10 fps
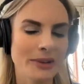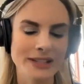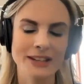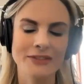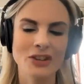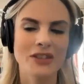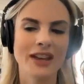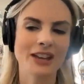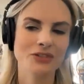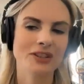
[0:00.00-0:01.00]
but it's giving you
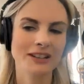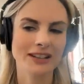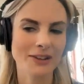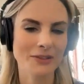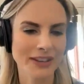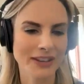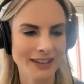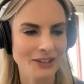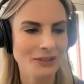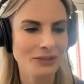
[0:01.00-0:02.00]
that extra little health
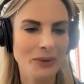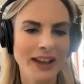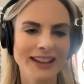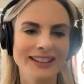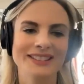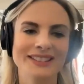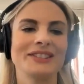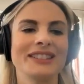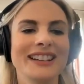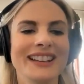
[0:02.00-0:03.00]
kick along the way.
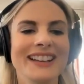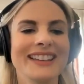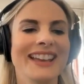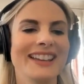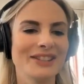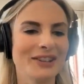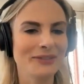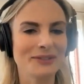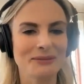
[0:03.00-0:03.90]
So yeah, tofu's